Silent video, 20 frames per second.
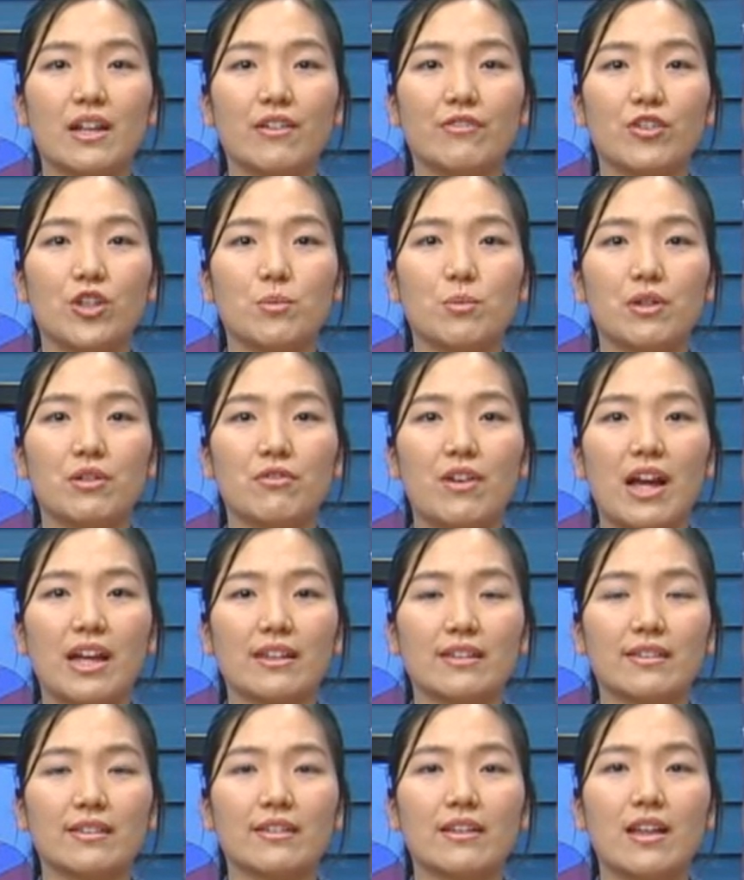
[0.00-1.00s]
of human
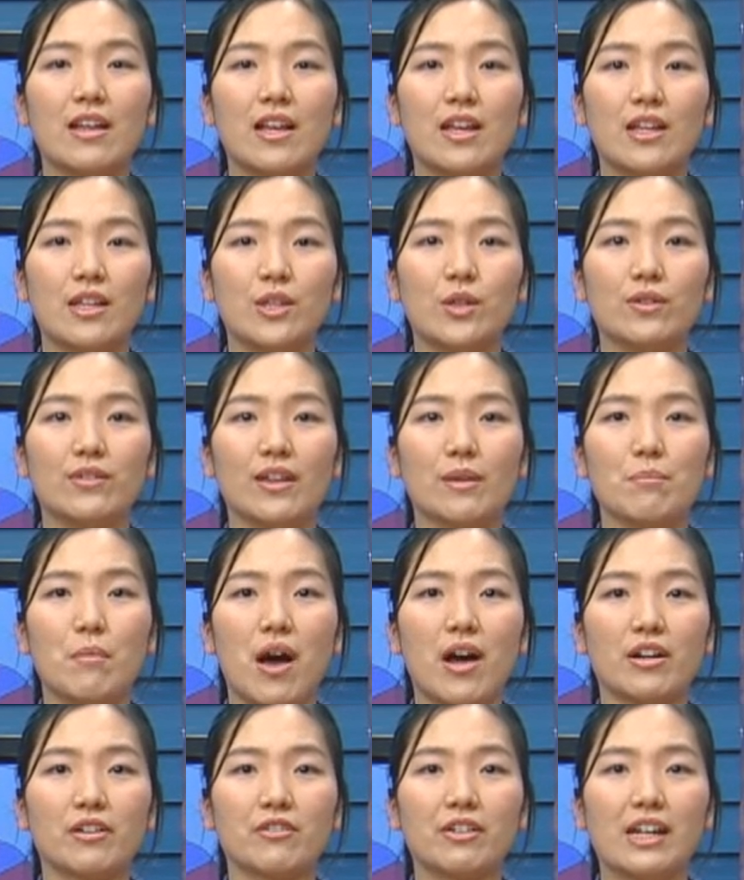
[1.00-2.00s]
rights using
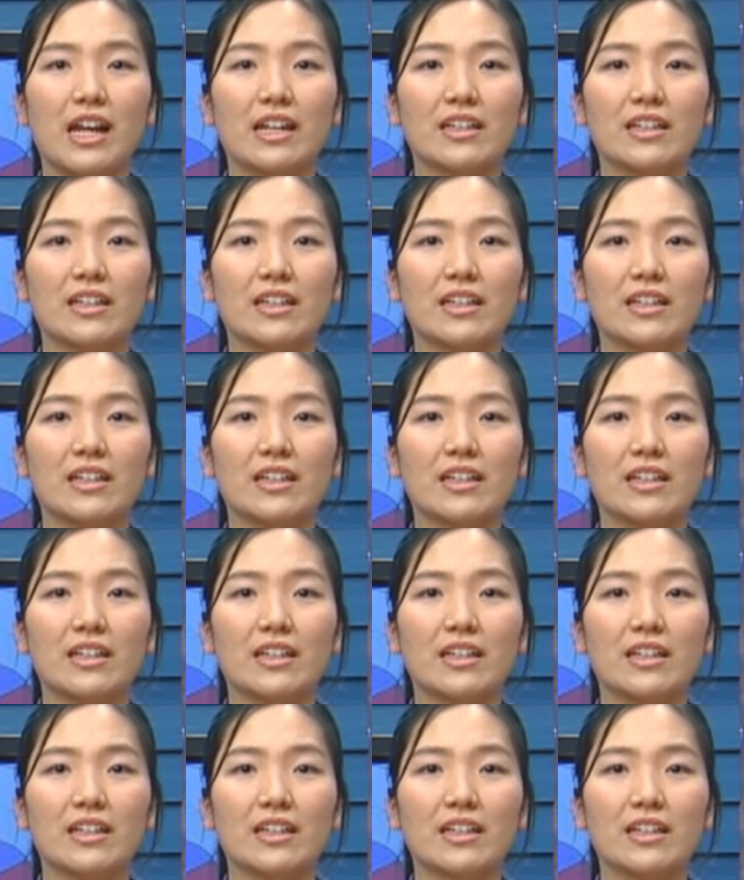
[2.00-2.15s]
mockery